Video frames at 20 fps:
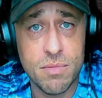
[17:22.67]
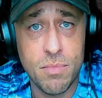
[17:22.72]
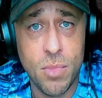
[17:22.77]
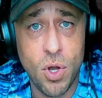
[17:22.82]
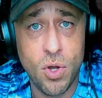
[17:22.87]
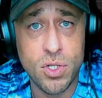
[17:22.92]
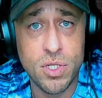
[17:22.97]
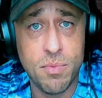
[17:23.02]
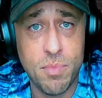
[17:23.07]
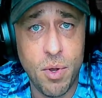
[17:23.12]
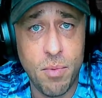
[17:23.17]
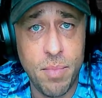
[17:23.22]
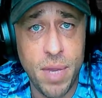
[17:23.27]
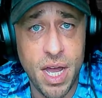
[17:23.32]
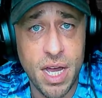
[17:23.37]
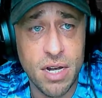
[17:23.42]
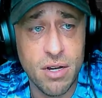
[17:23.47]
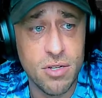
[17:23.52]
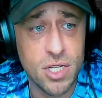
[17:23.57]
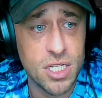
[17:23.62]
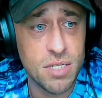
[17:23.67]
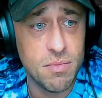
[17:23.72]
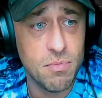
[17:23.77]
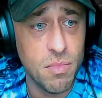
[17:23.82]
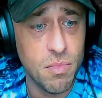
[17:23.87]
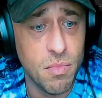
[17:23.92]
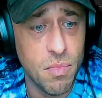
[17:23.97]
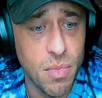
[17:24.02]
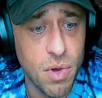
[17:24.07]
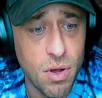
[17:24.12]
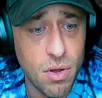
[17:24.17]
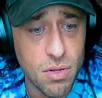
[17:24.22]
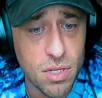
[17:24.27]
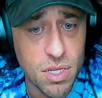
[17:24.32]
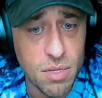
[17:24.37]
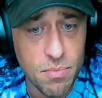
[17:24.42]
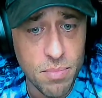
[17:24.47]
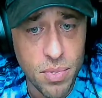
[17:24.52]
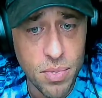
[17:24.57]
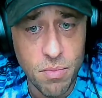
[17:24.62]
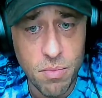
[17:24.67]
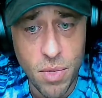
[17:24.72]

multiple battles, multiple